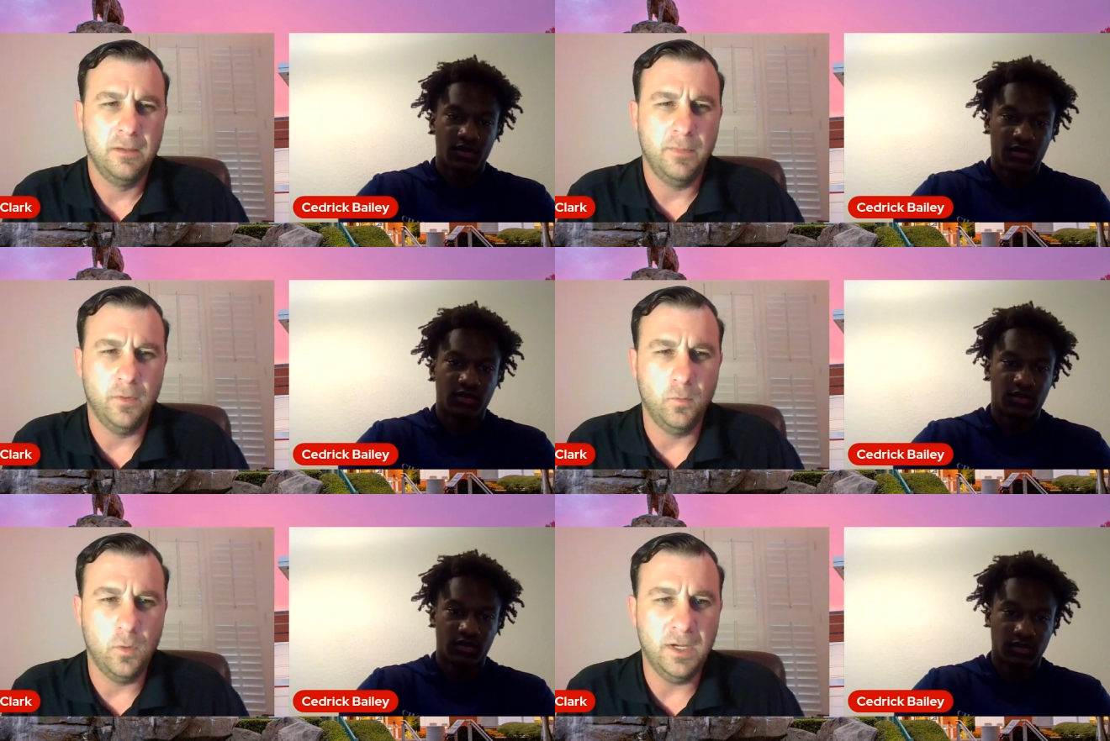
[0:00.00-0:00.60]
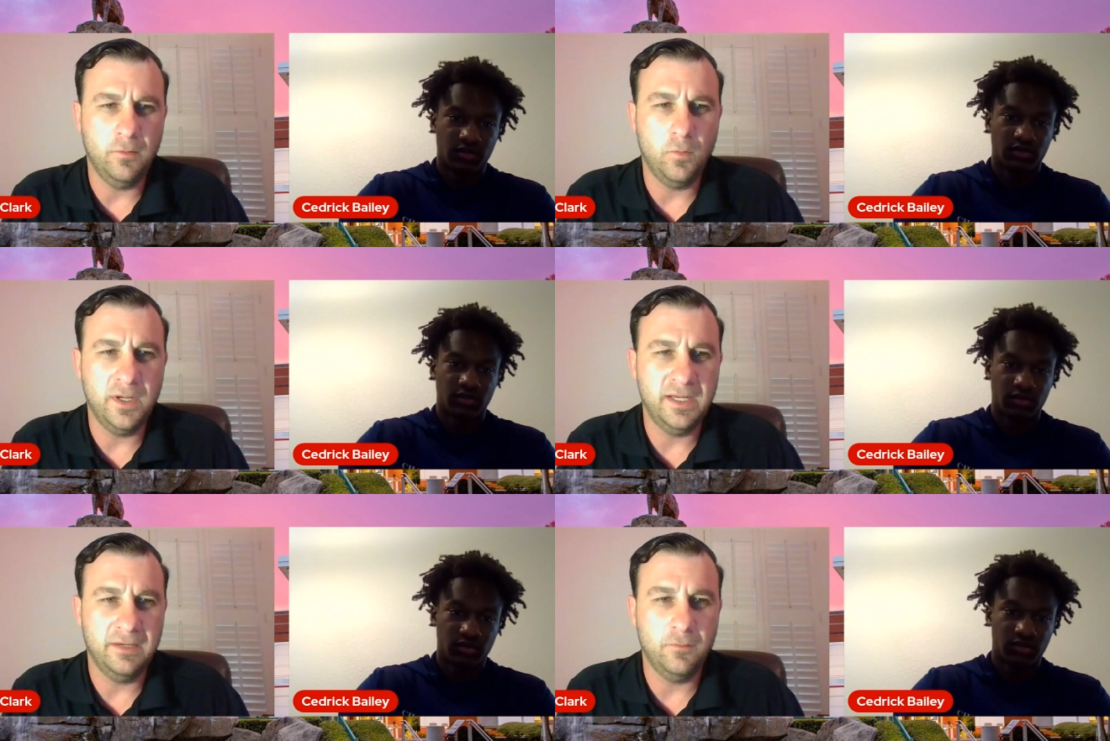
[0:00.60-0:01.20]
Speaker 1: But what
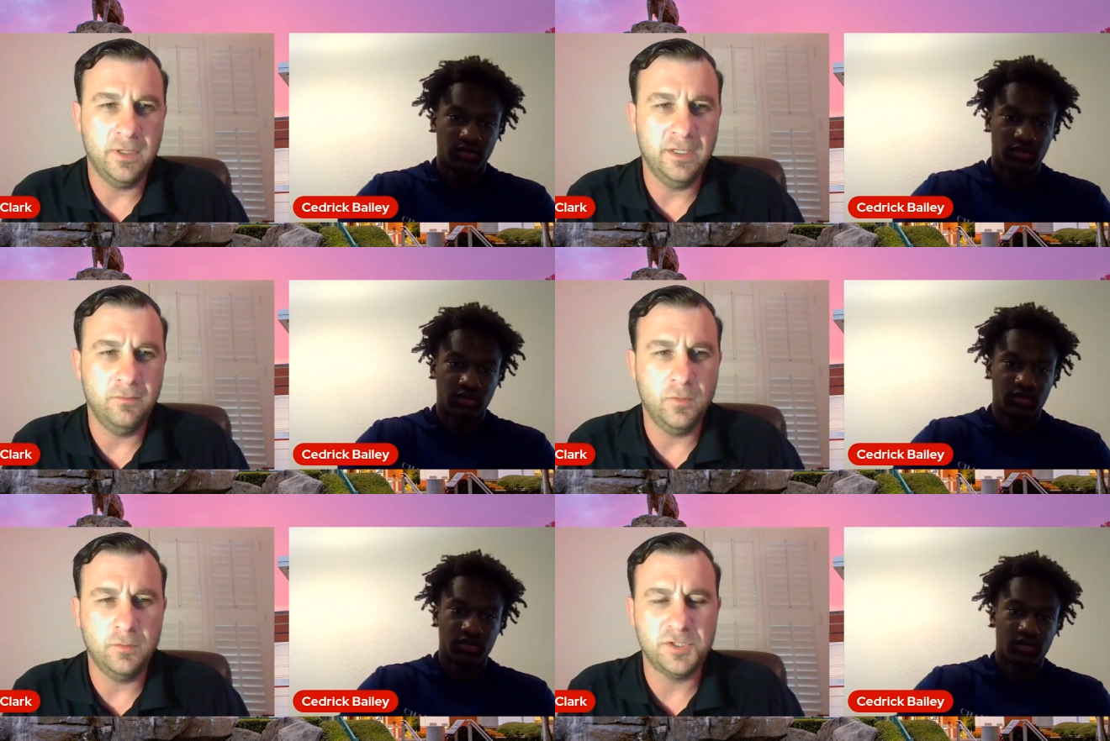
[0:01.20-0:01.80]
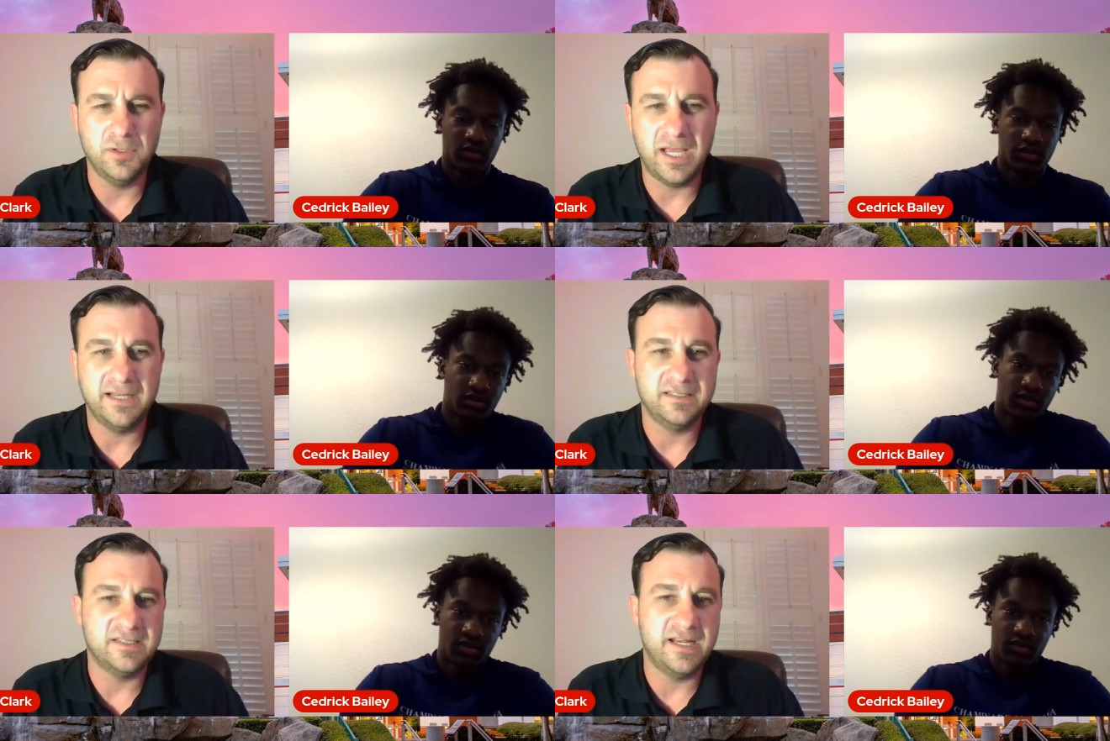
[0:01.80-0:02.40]
what what do you what would you
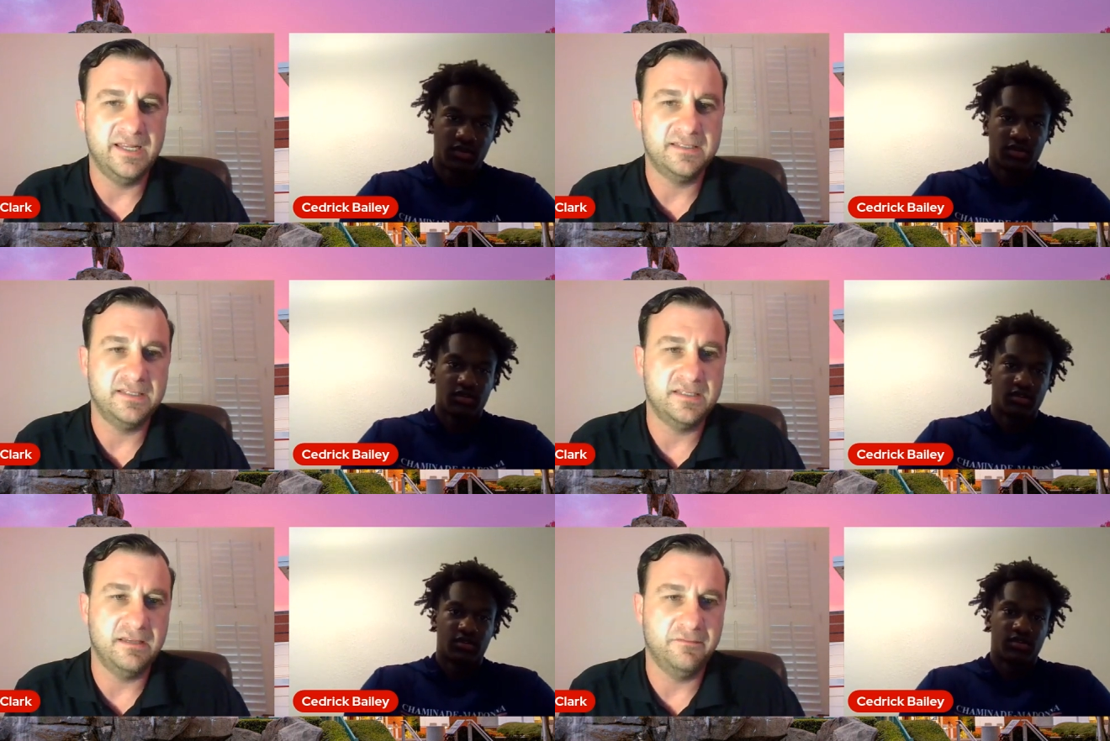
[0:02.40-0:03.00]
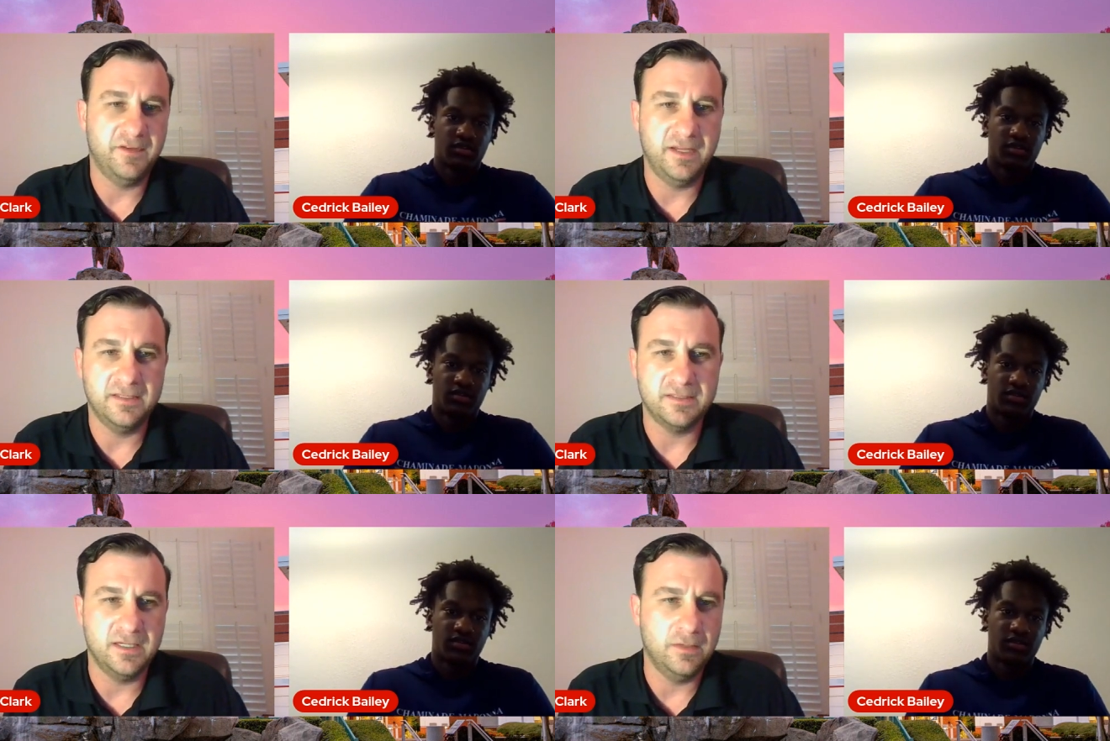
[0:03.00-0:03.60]
like to say to NC State
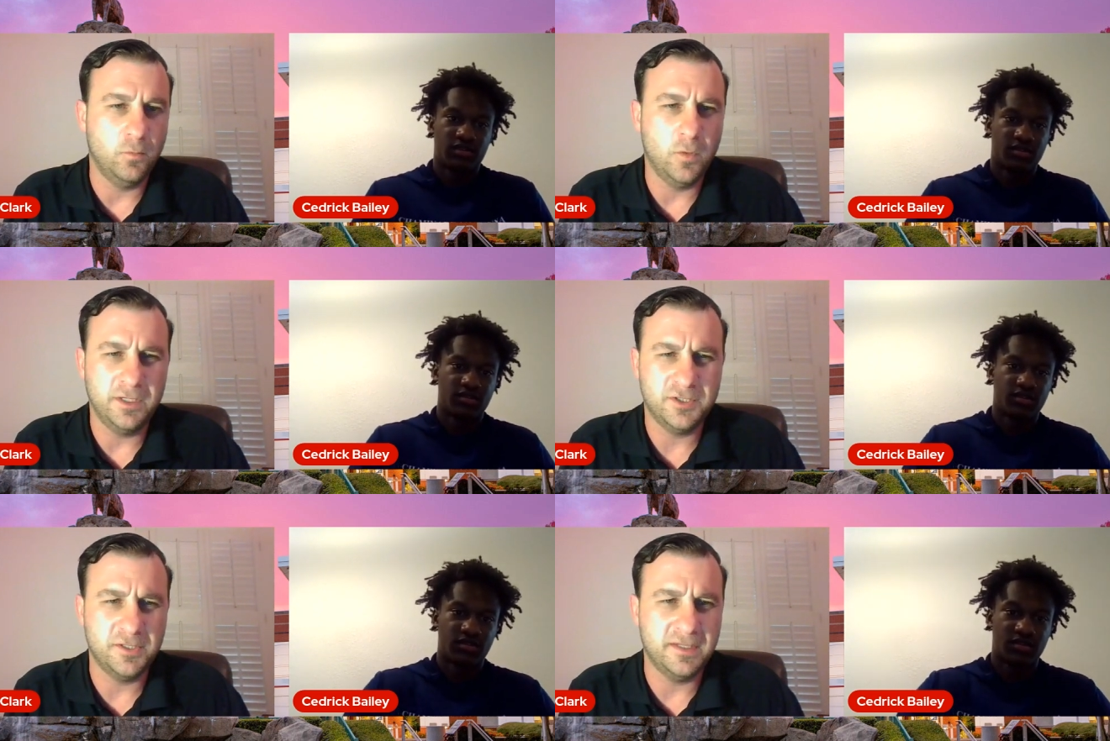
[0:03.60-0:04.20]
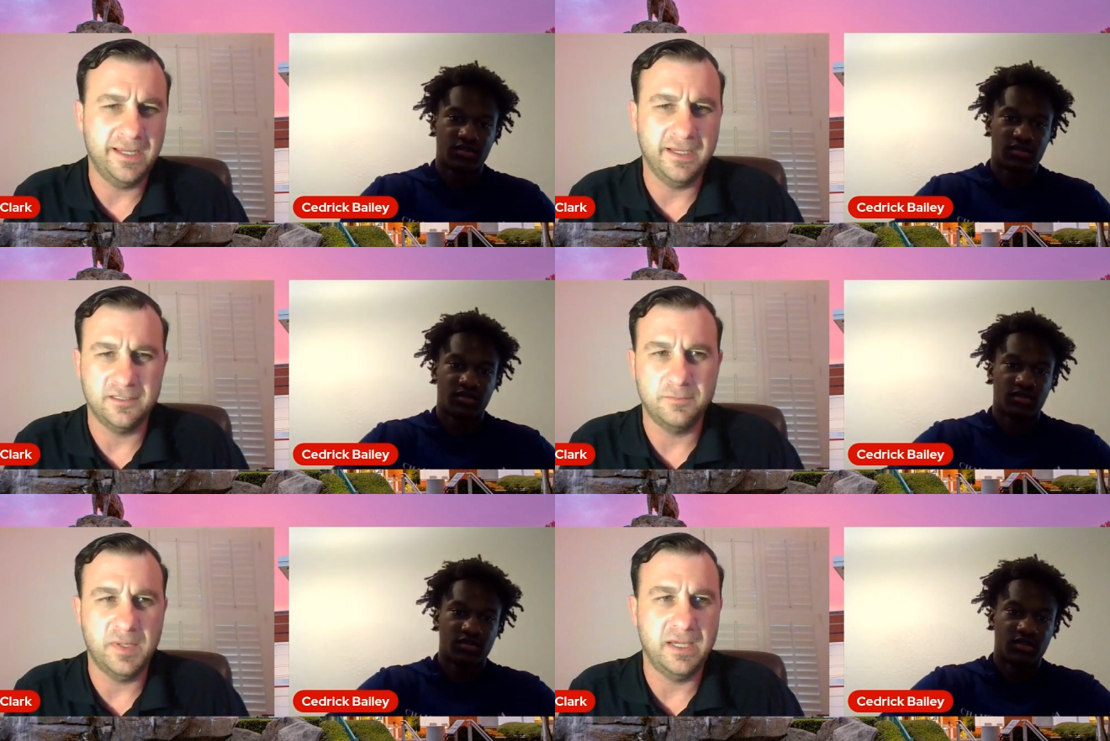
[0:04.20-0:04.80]
fans, and what should they
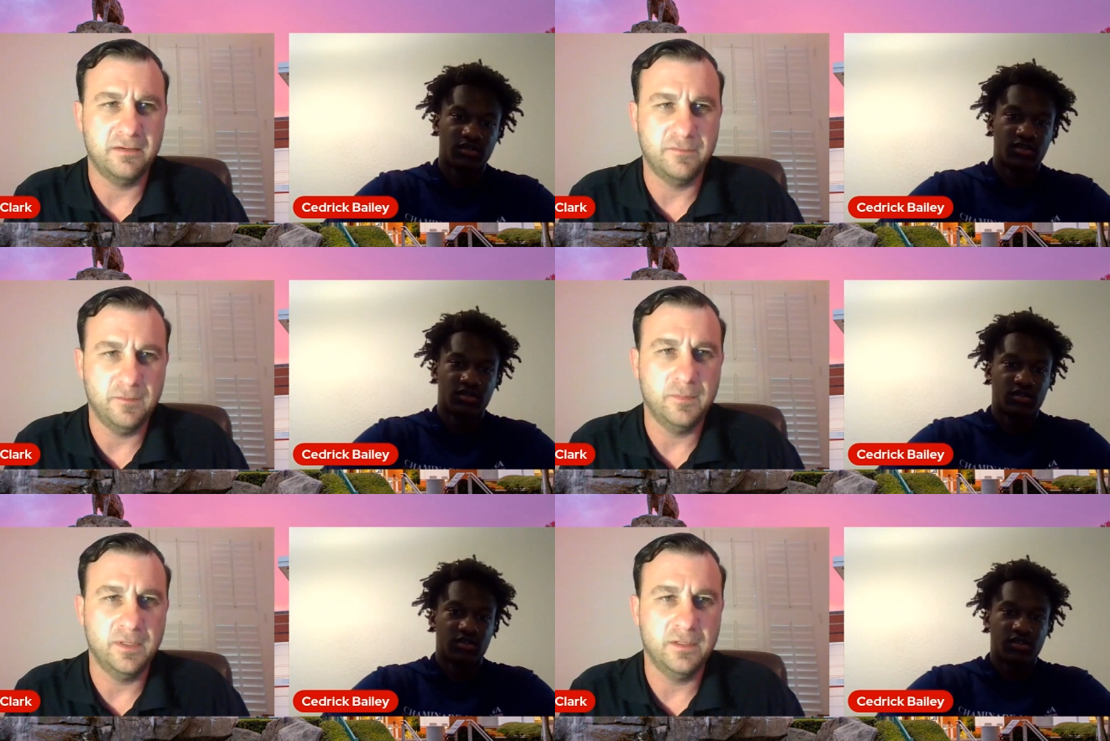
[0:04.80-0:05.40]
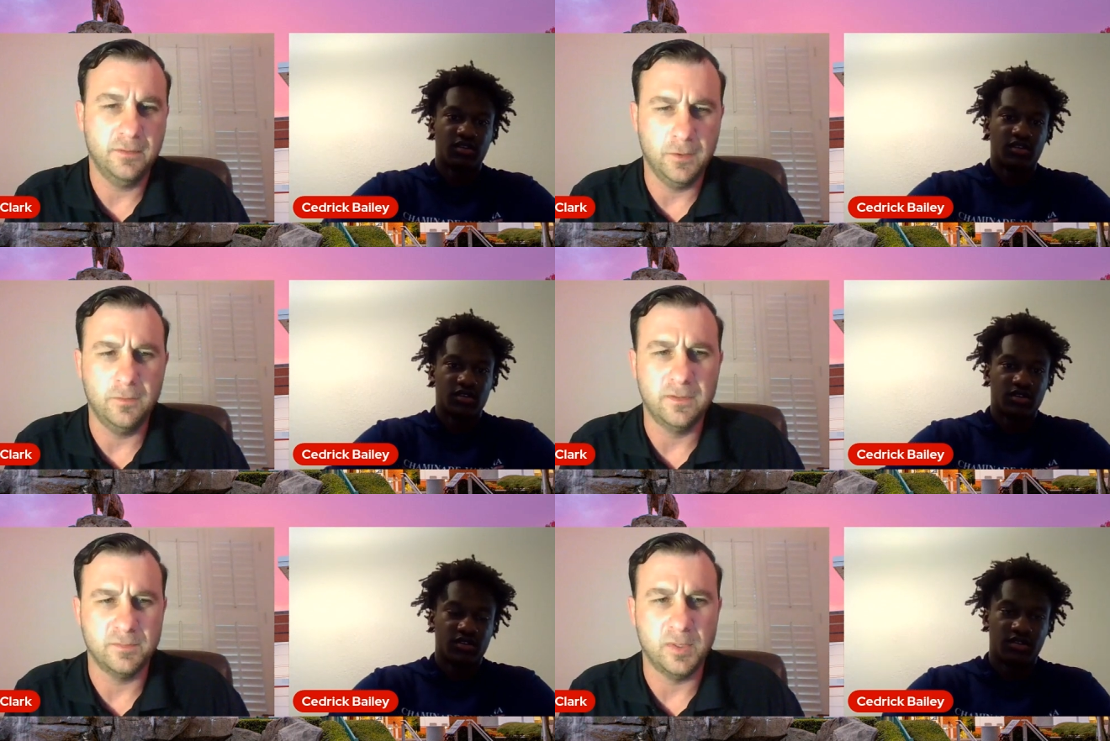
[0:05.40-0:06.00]
expect from you know you
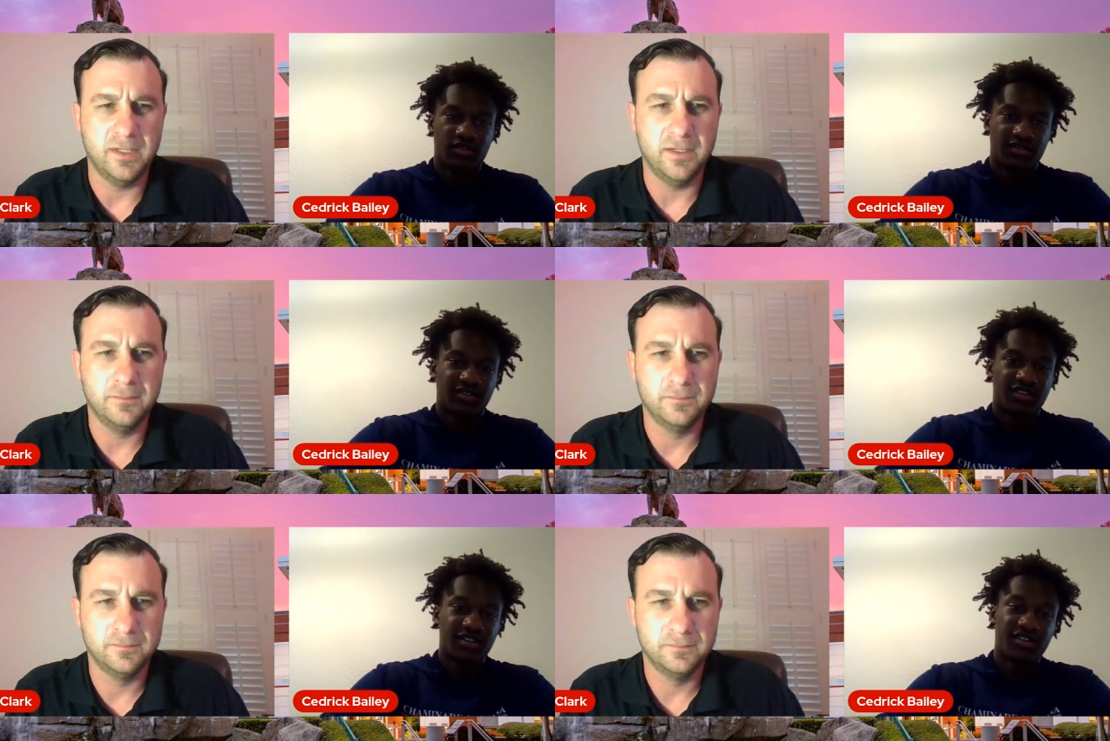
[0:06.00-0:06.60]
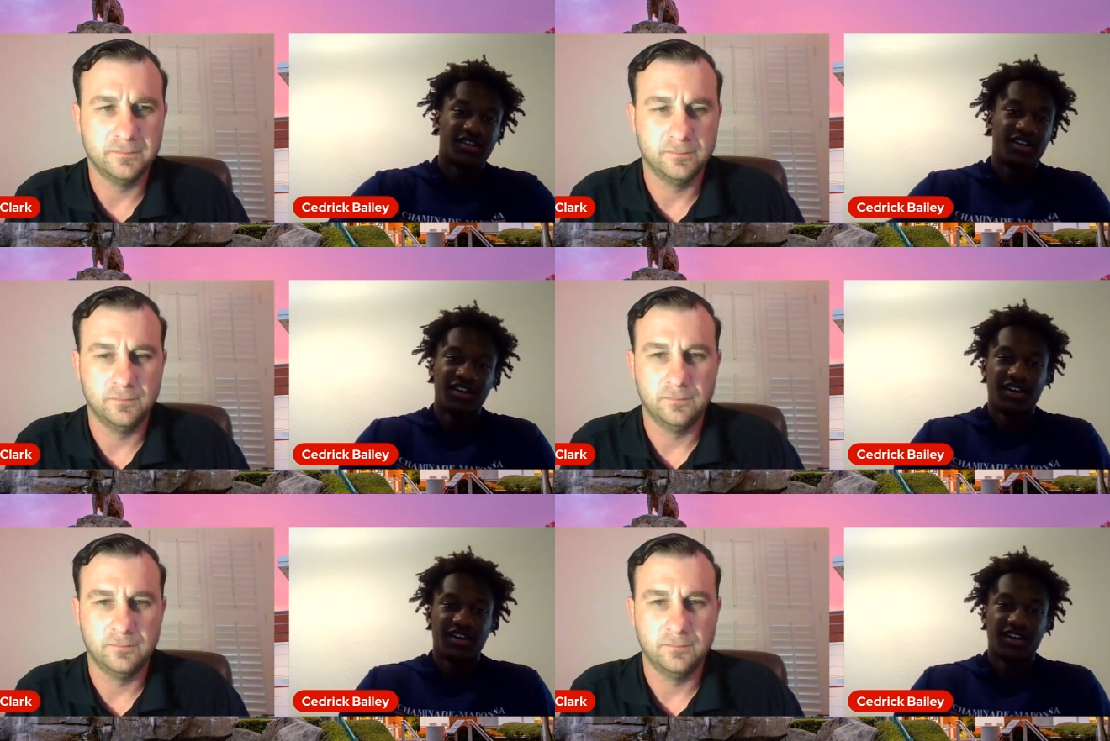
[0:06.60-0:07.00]
as a player?